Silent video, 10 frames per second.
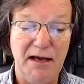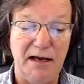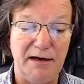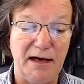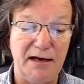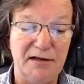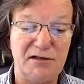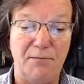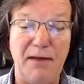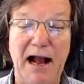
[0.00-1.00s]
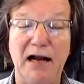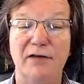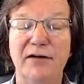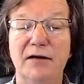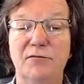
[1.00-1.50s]
And uh, here's the back
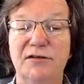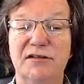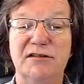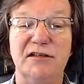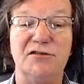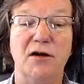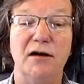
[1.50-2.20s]
of it with the citron